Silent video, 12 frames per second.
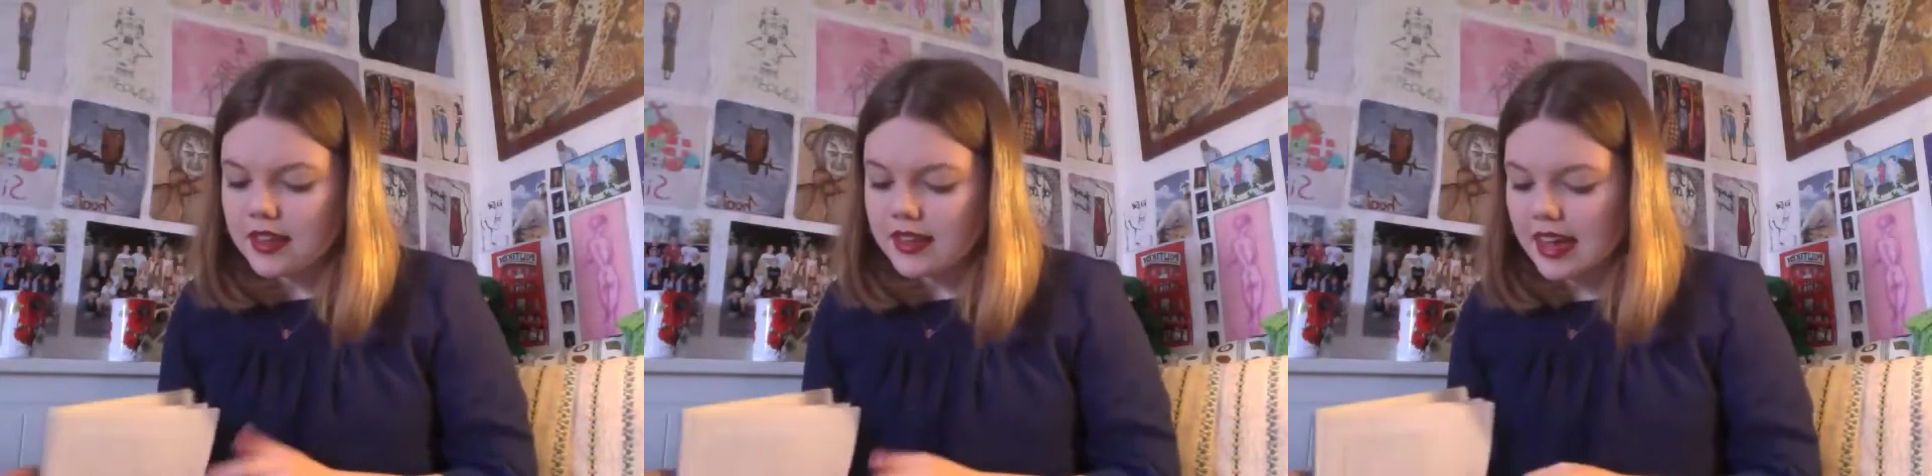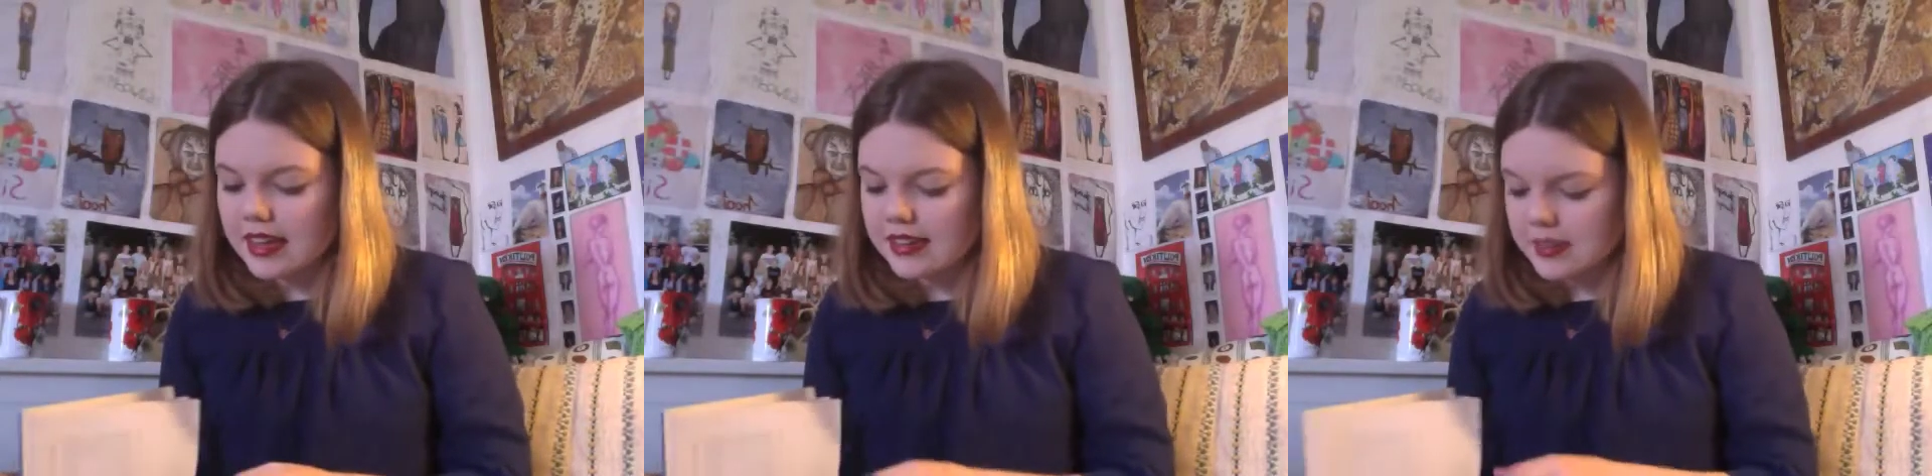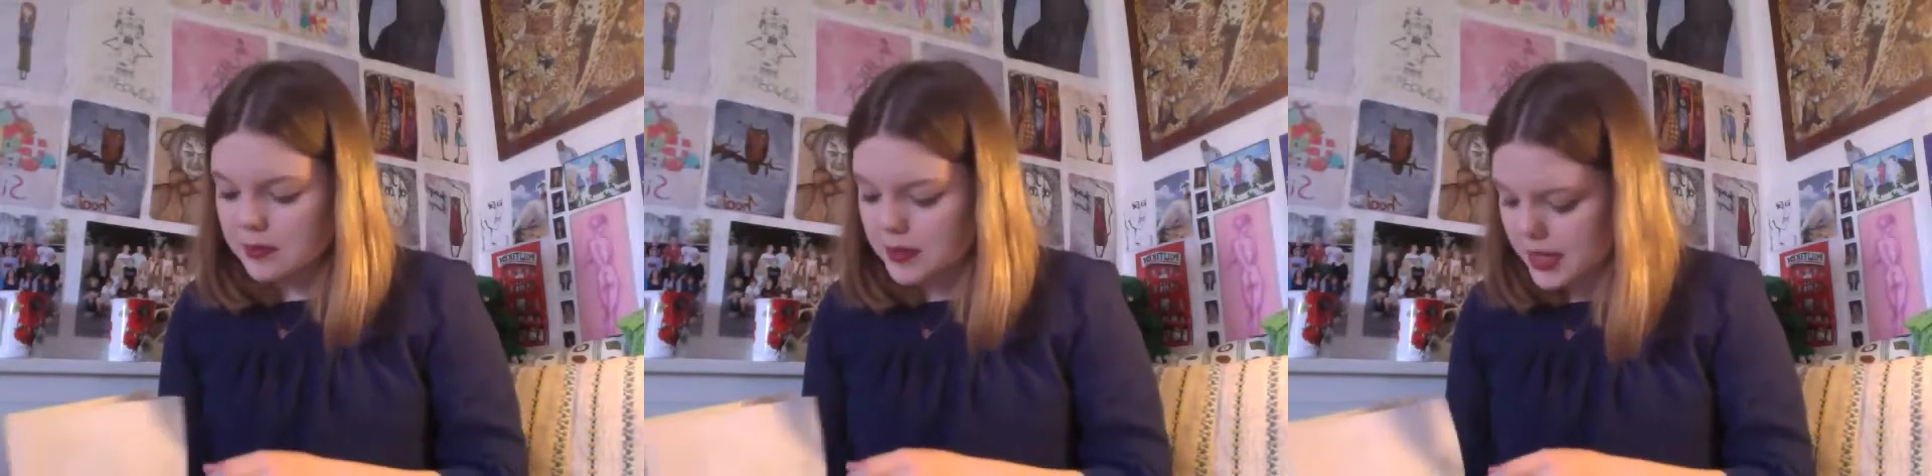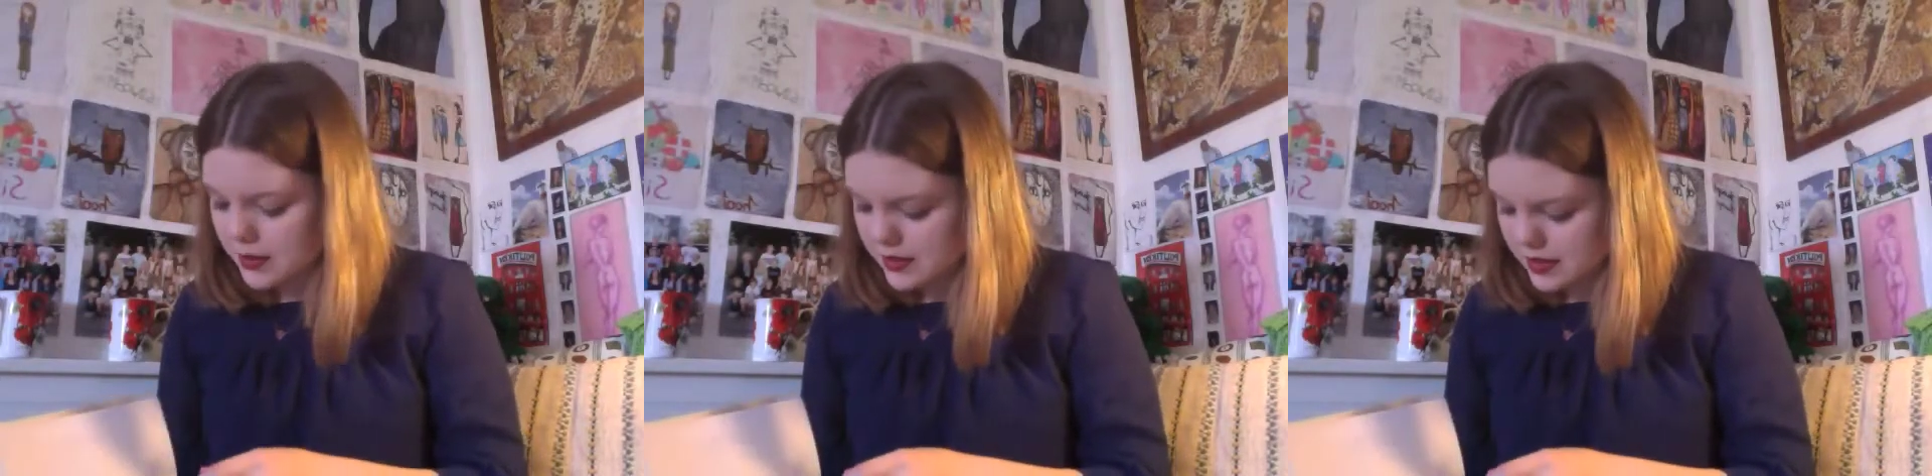cat
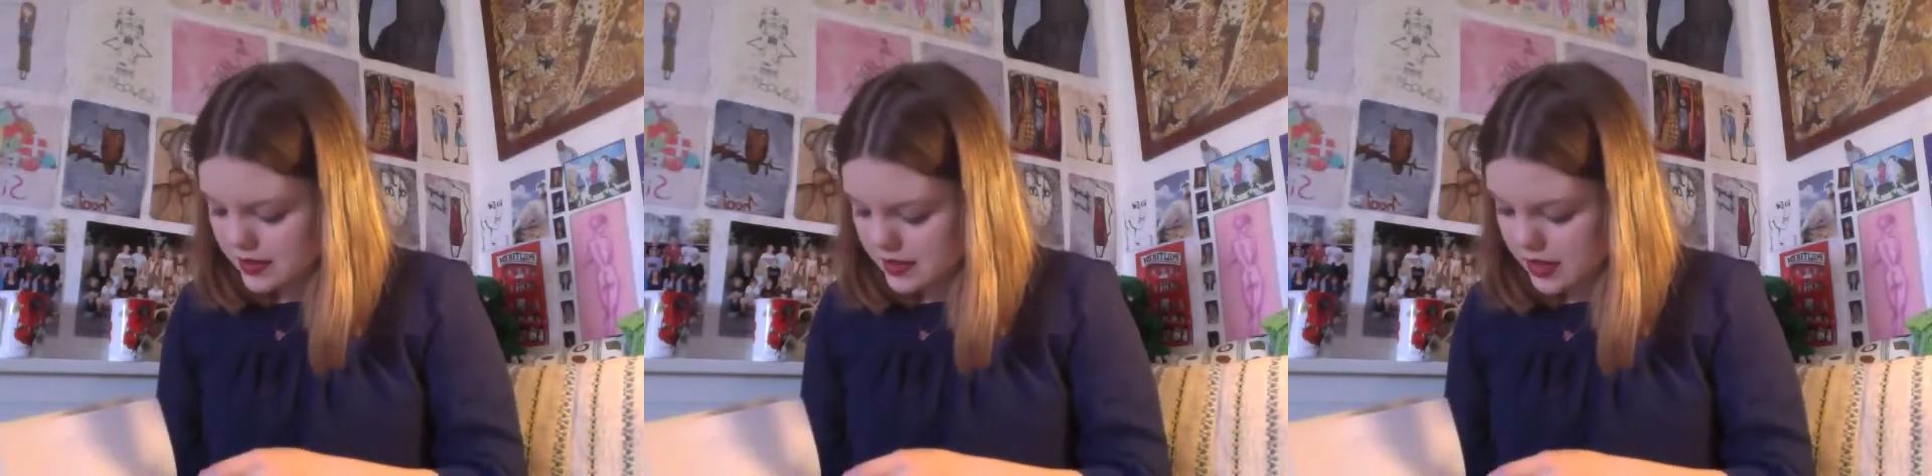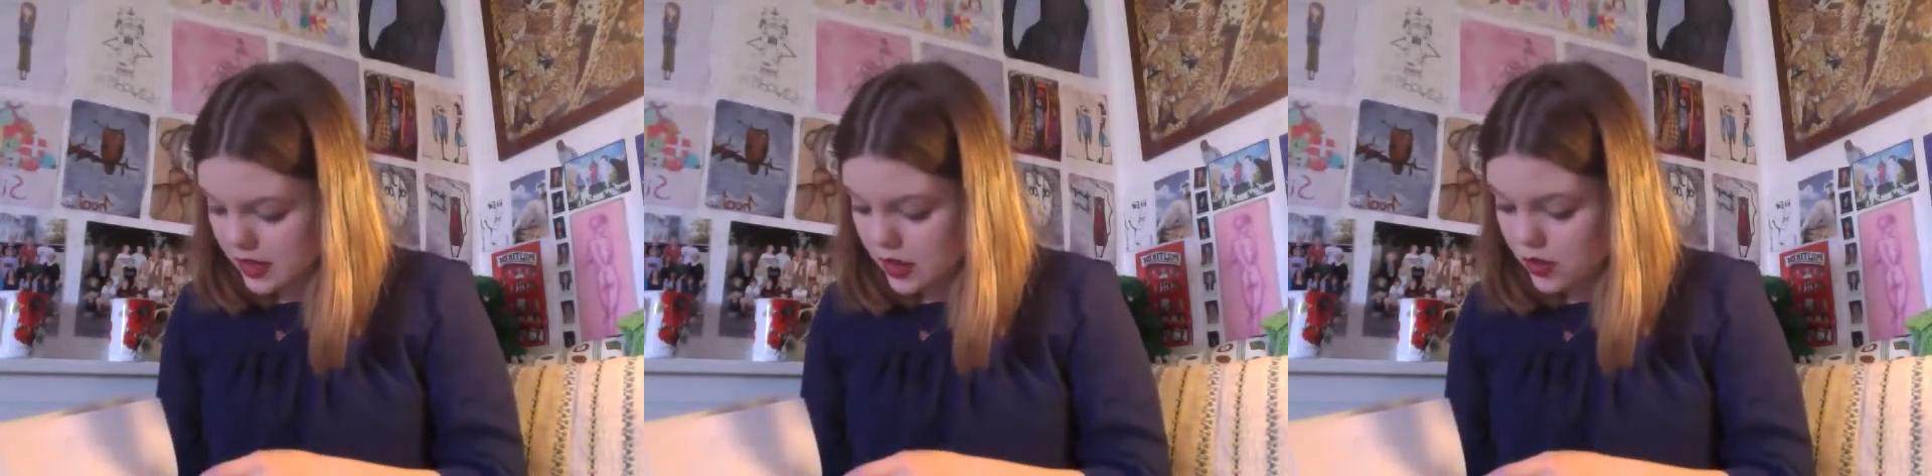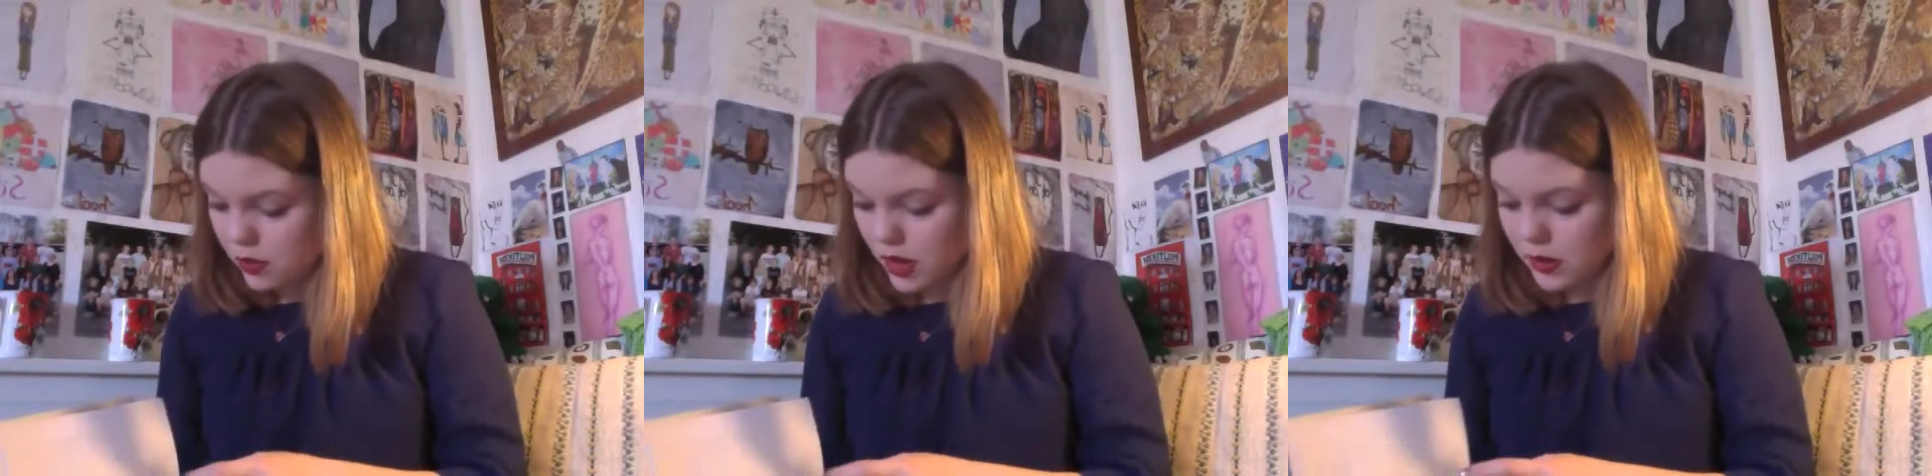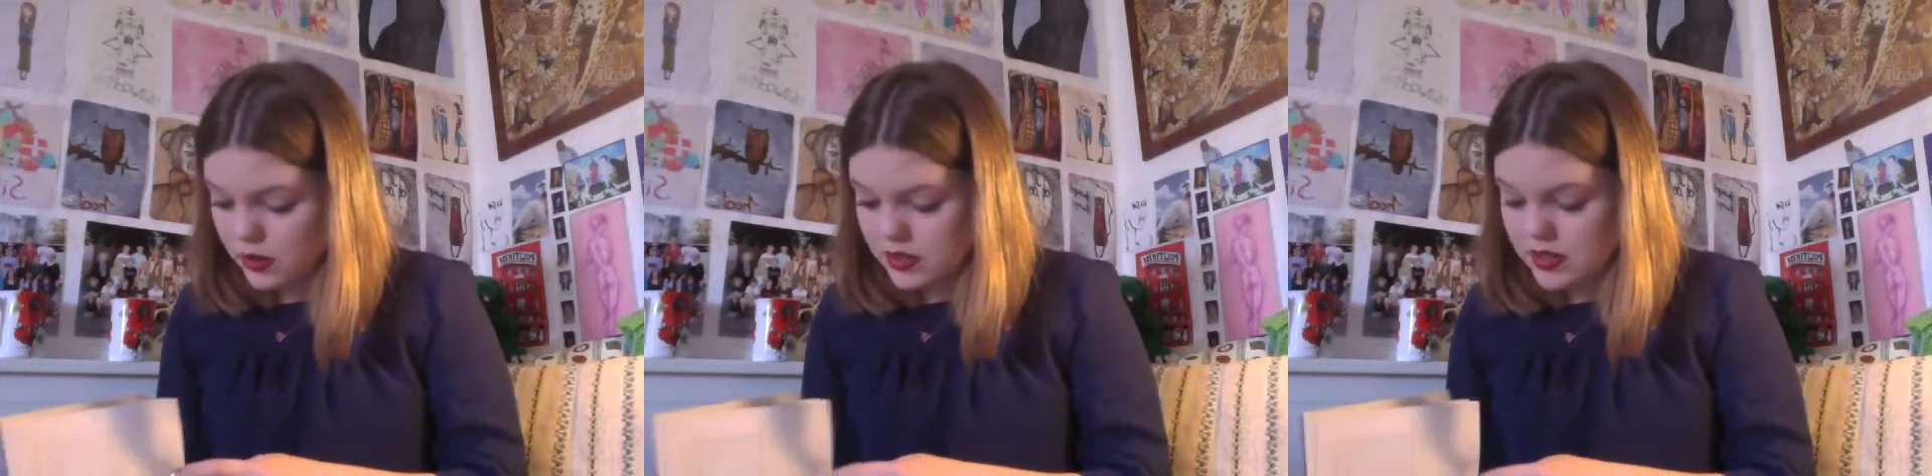appearances
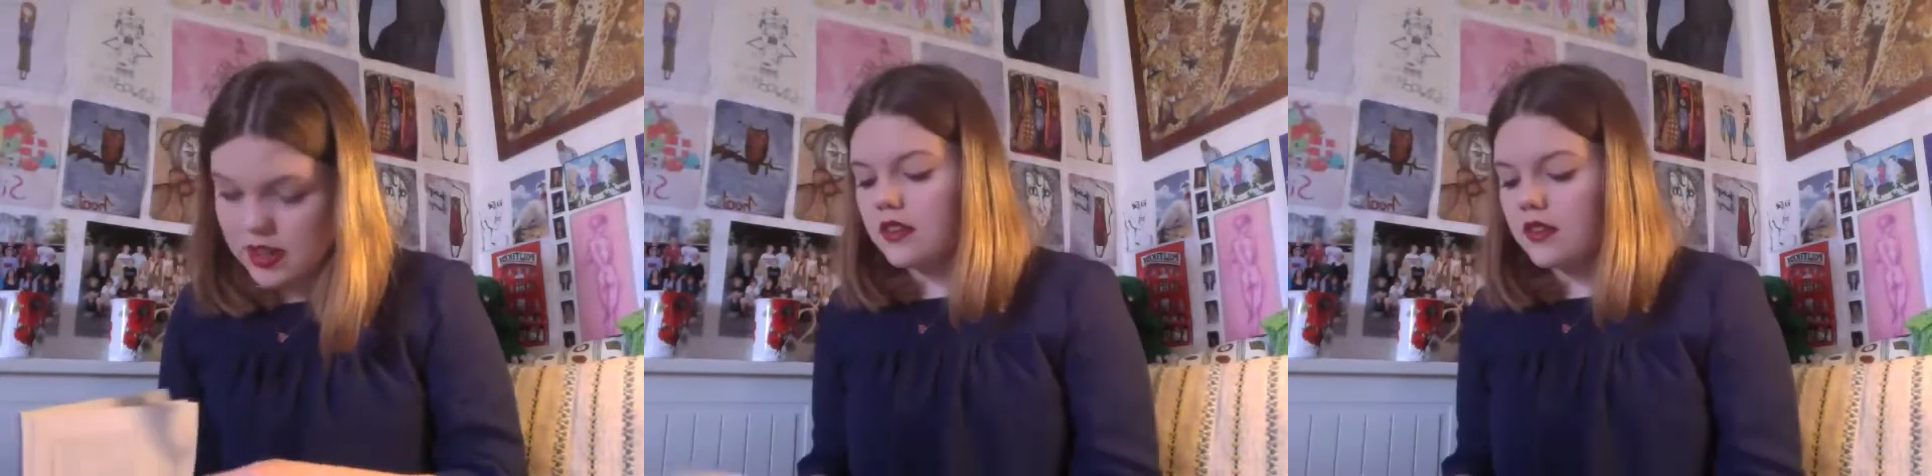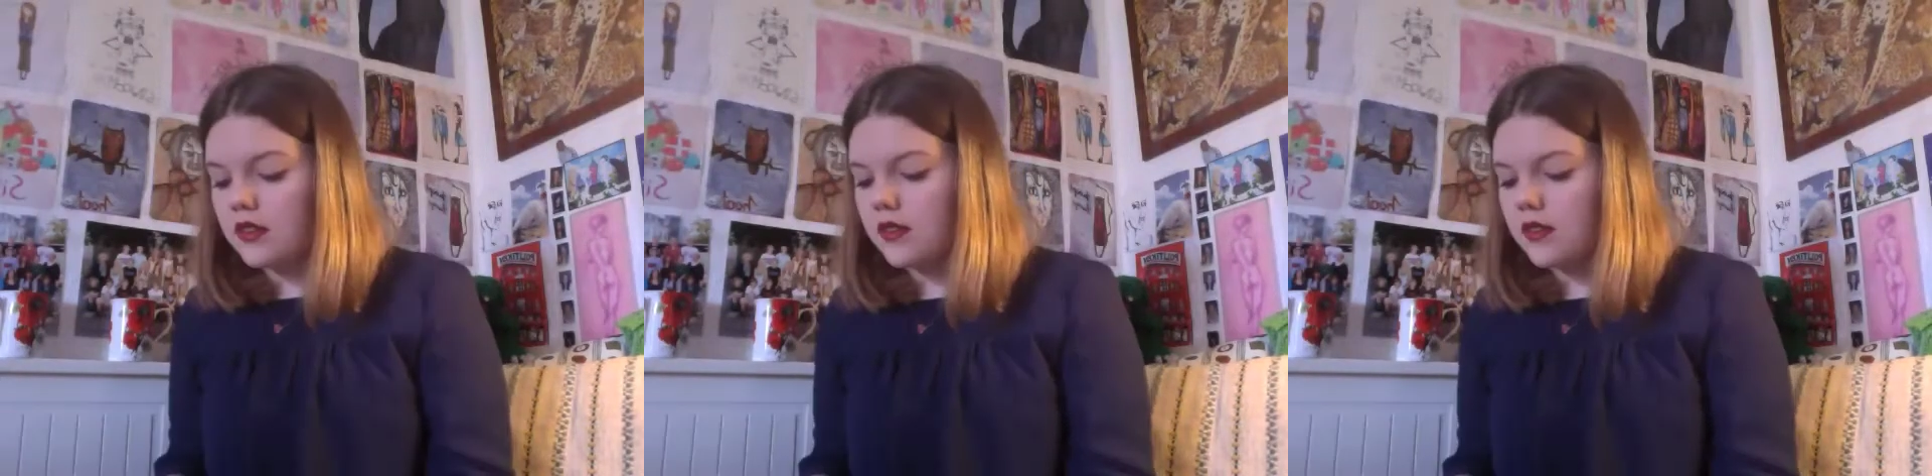throughout time,